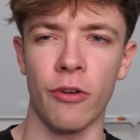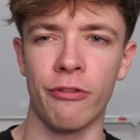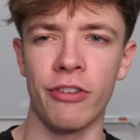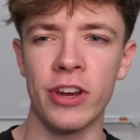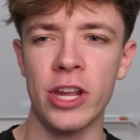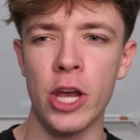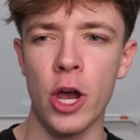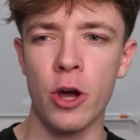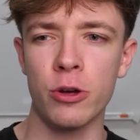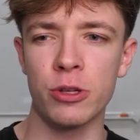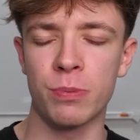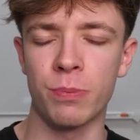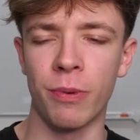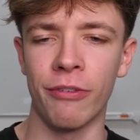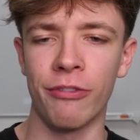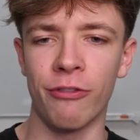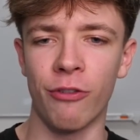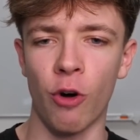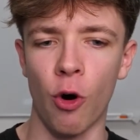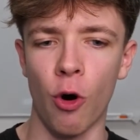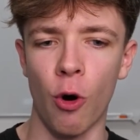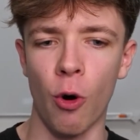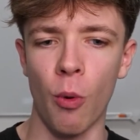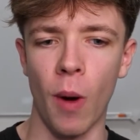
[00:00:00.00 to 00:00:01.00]
videos
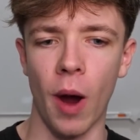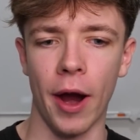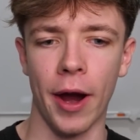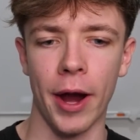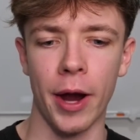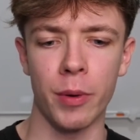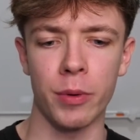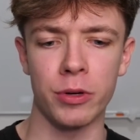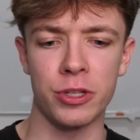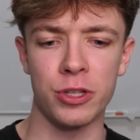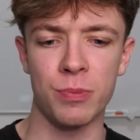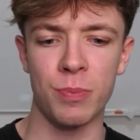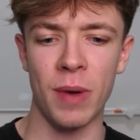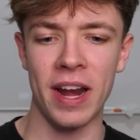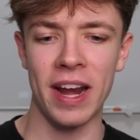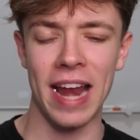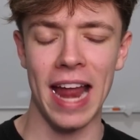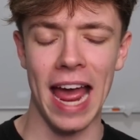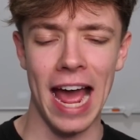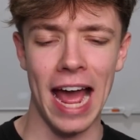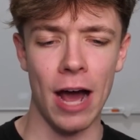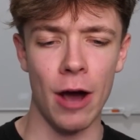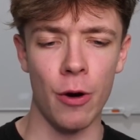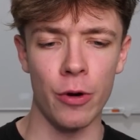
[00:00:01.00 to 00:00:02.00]
before where I would spend
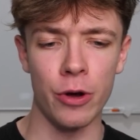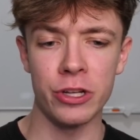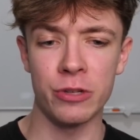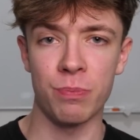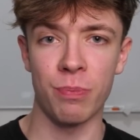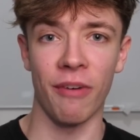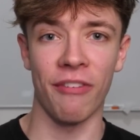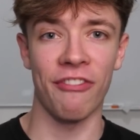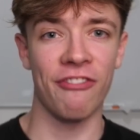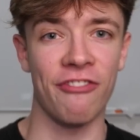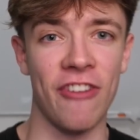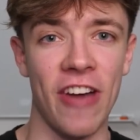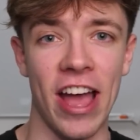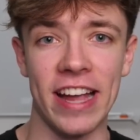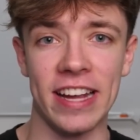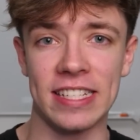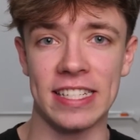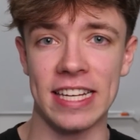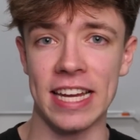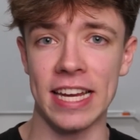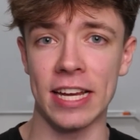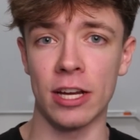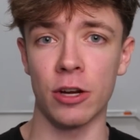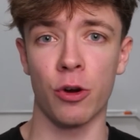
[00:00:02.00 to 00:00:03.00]
hours
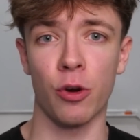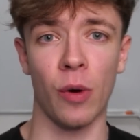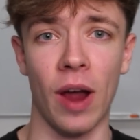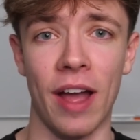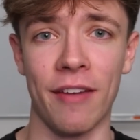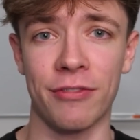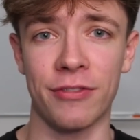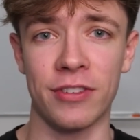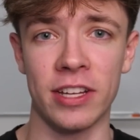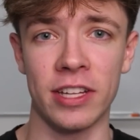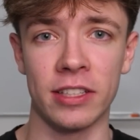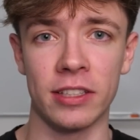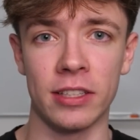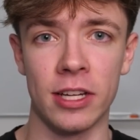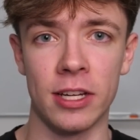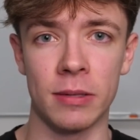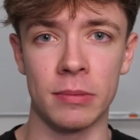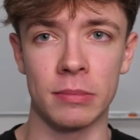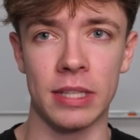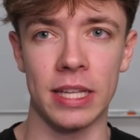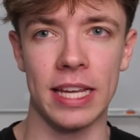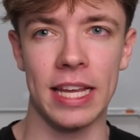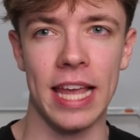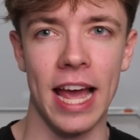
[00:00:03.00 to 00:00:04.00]
perfecting, crafting them,
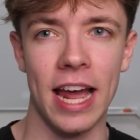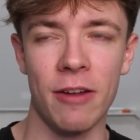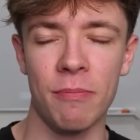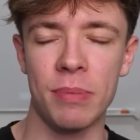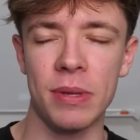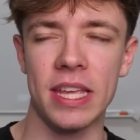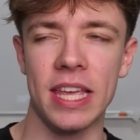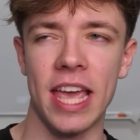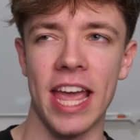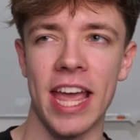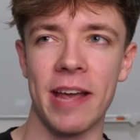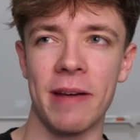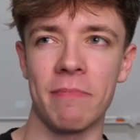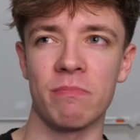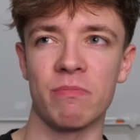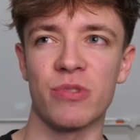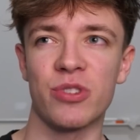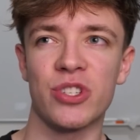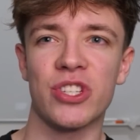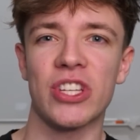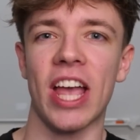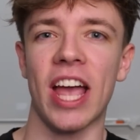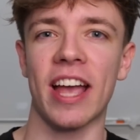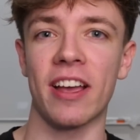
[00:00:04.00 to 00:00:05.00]
they kind of became
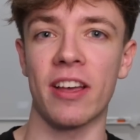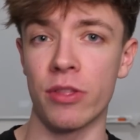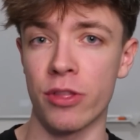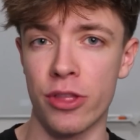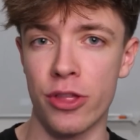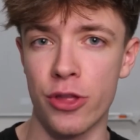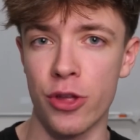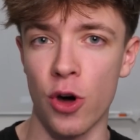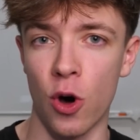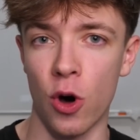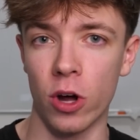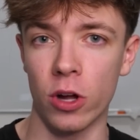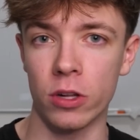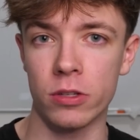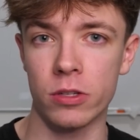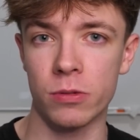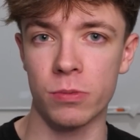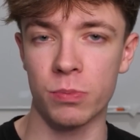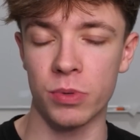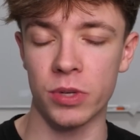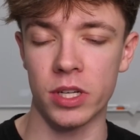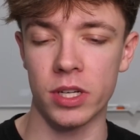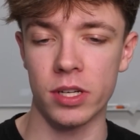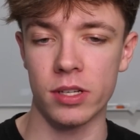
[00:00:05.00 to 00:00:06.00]
second thoughts
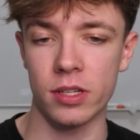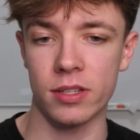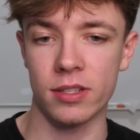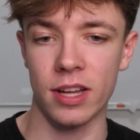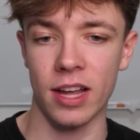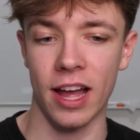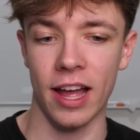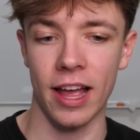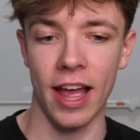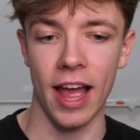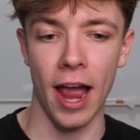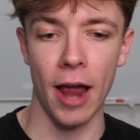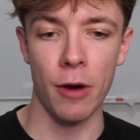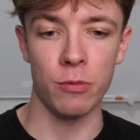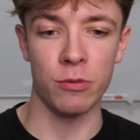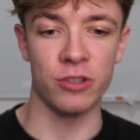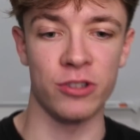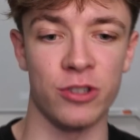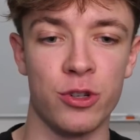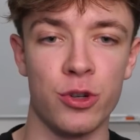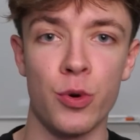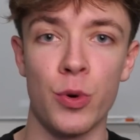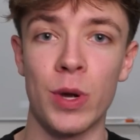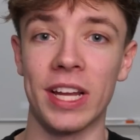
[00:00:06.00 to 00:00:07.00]
because I was
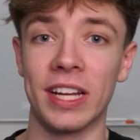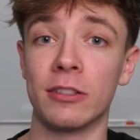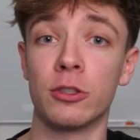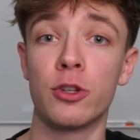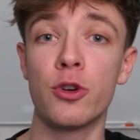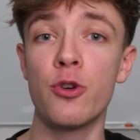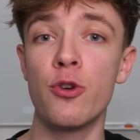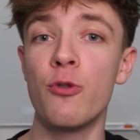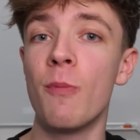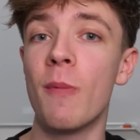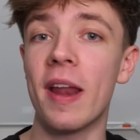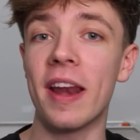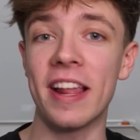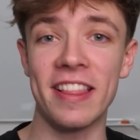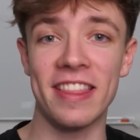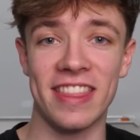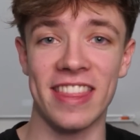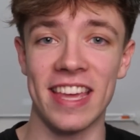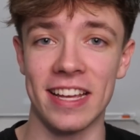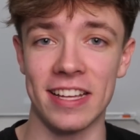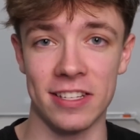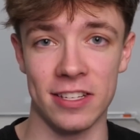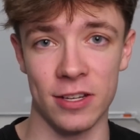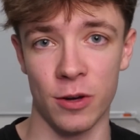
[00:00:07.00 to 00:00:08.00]
doing too many
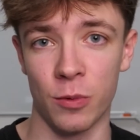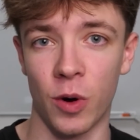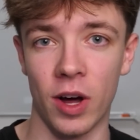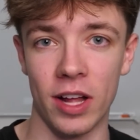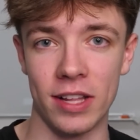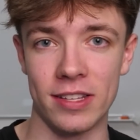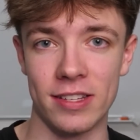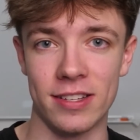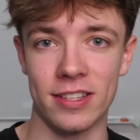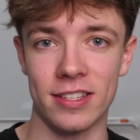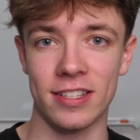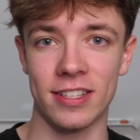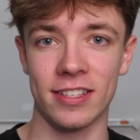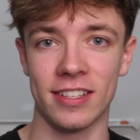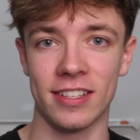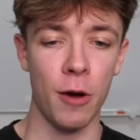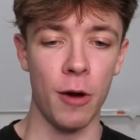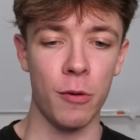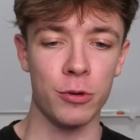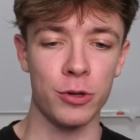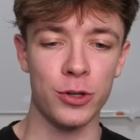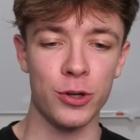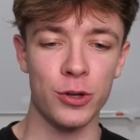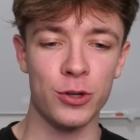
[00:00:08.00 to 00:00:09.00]
things at once.
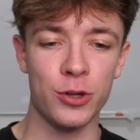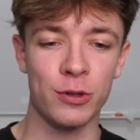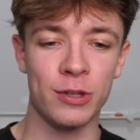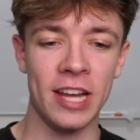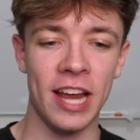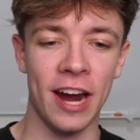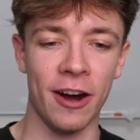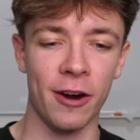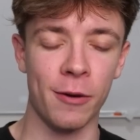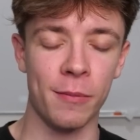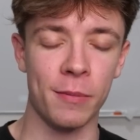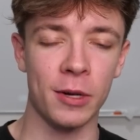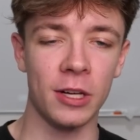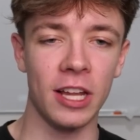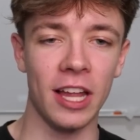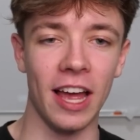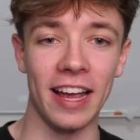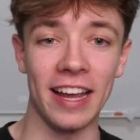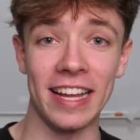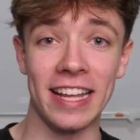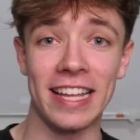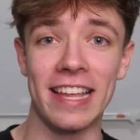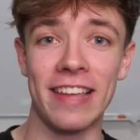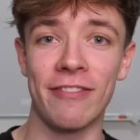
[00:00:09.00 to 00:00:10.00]
was also terrible
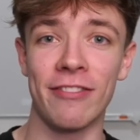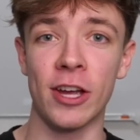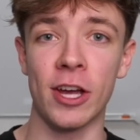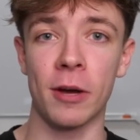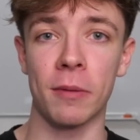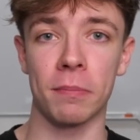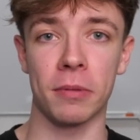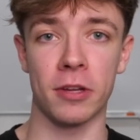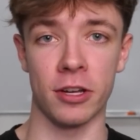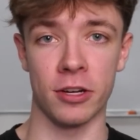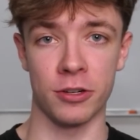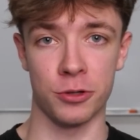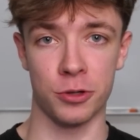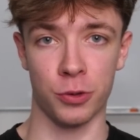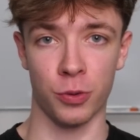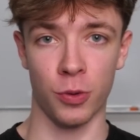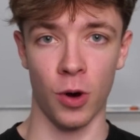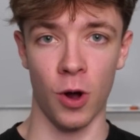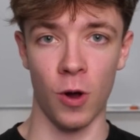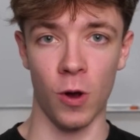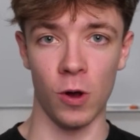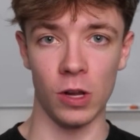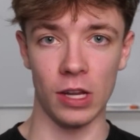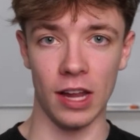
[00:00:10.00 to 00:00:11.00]
at giving up
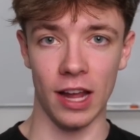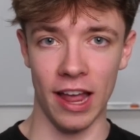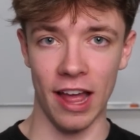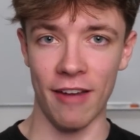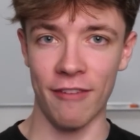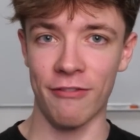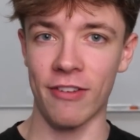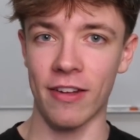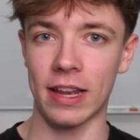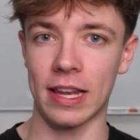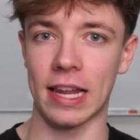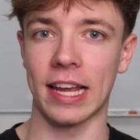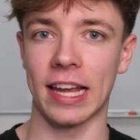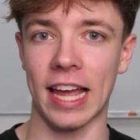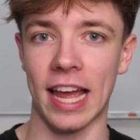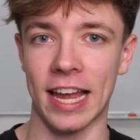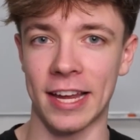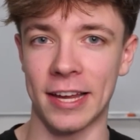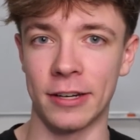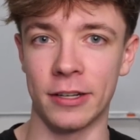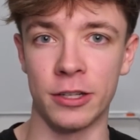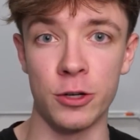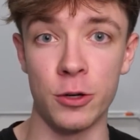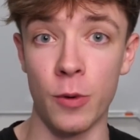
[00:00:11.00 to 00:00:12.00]
control. I felt like I
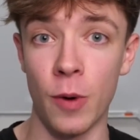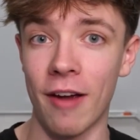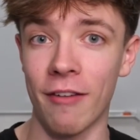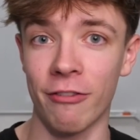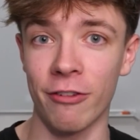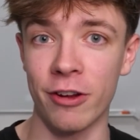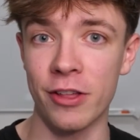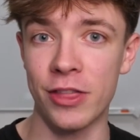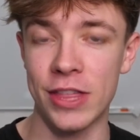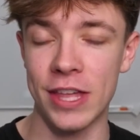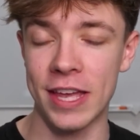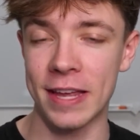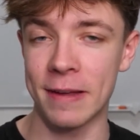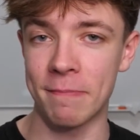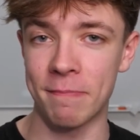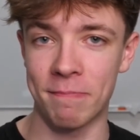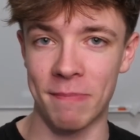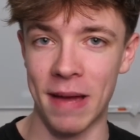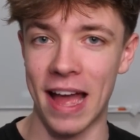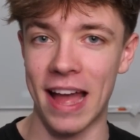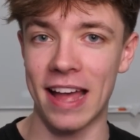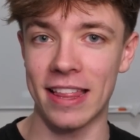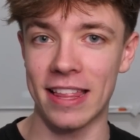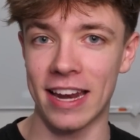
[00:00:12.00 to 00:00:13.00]
could do everything
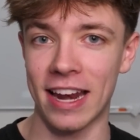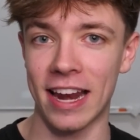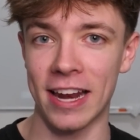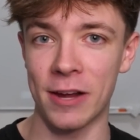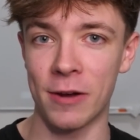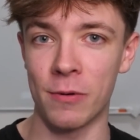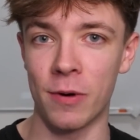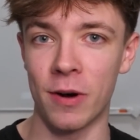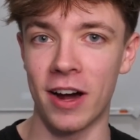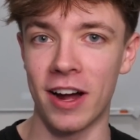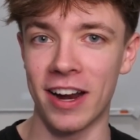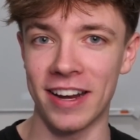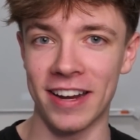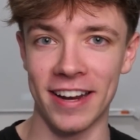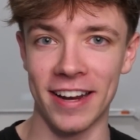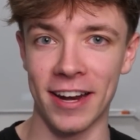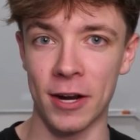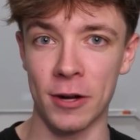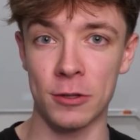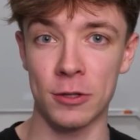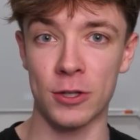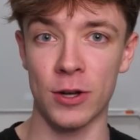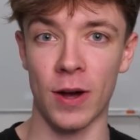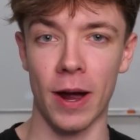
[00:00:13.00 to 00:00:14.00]
better than
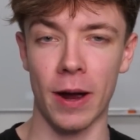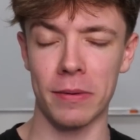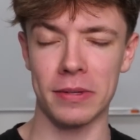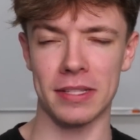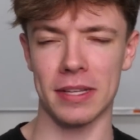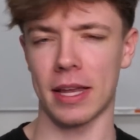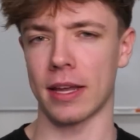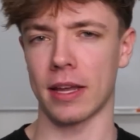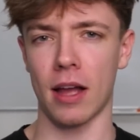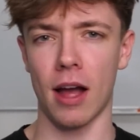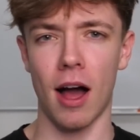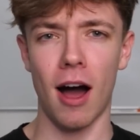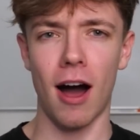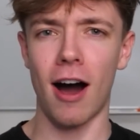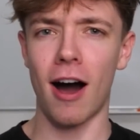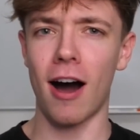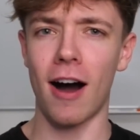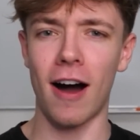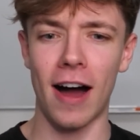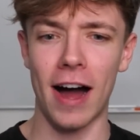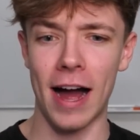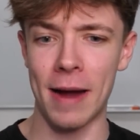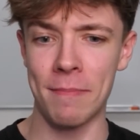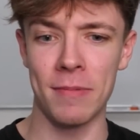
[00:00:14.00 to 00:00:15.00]
anyone, so I was like, oh,
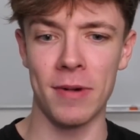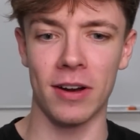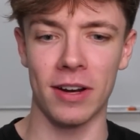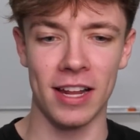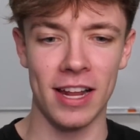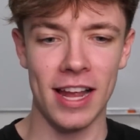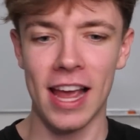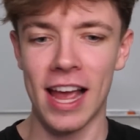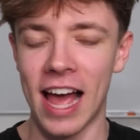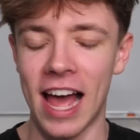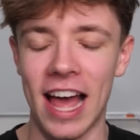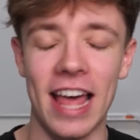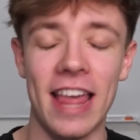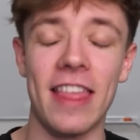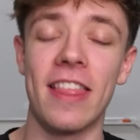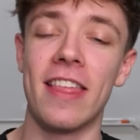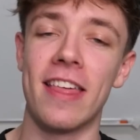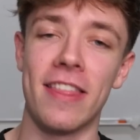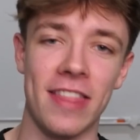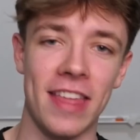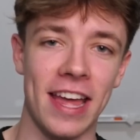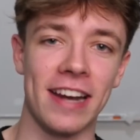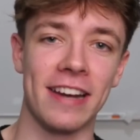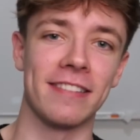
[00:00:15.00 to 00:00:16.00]
I'm not.
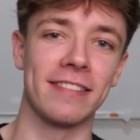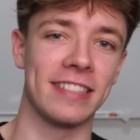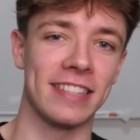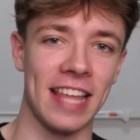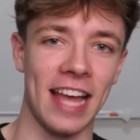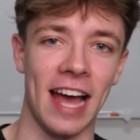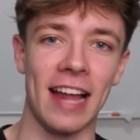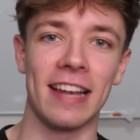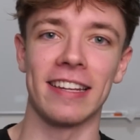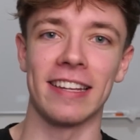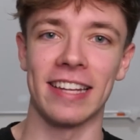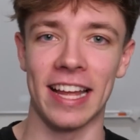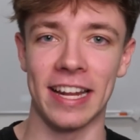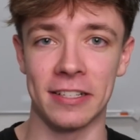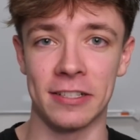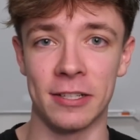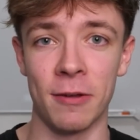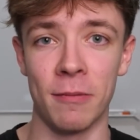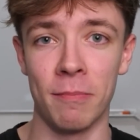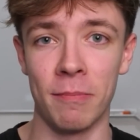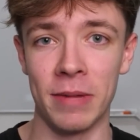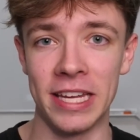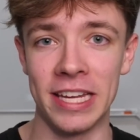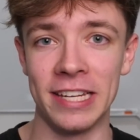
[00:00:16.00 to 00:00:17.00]
And then that led to
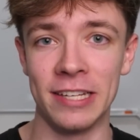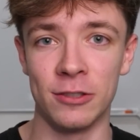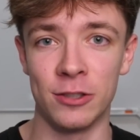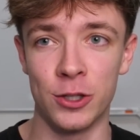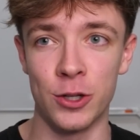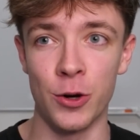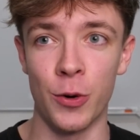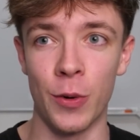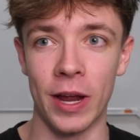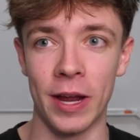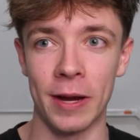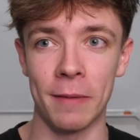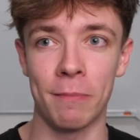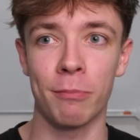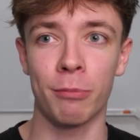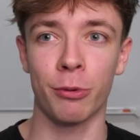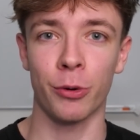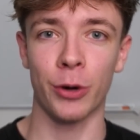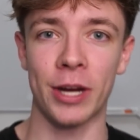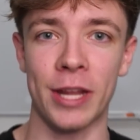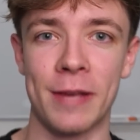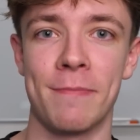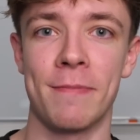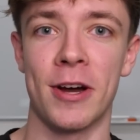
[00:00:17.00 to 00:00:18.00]
me doing
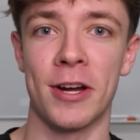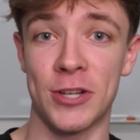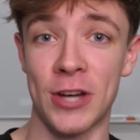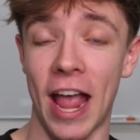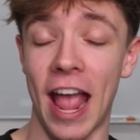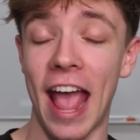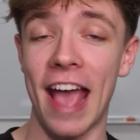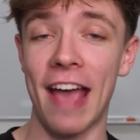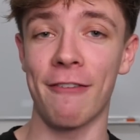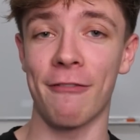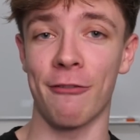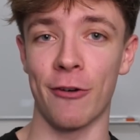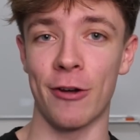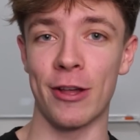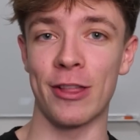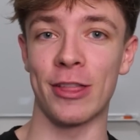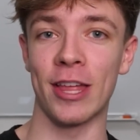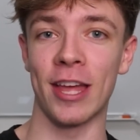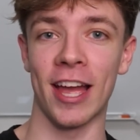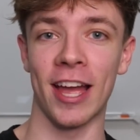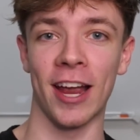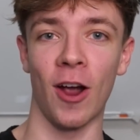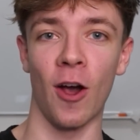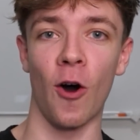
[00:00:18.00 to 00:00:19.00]
pretty much
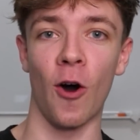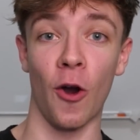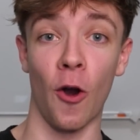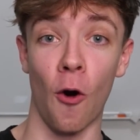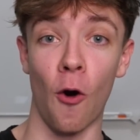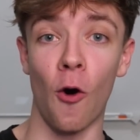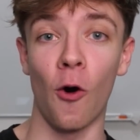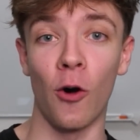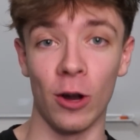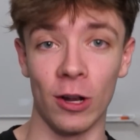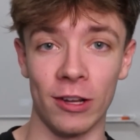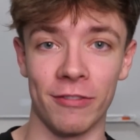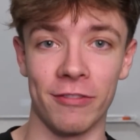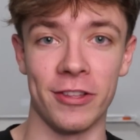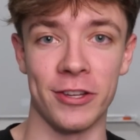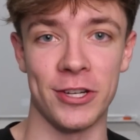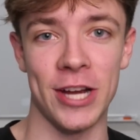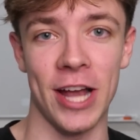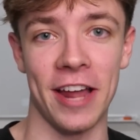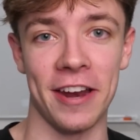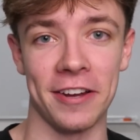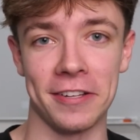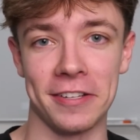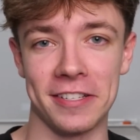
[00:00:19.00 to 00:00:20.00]
everything on all of the
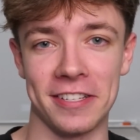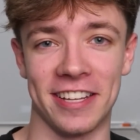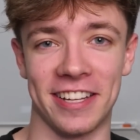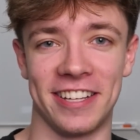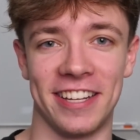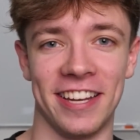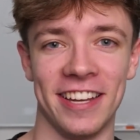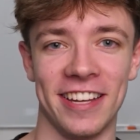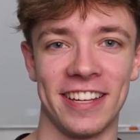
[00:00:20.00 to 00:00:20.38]
channels.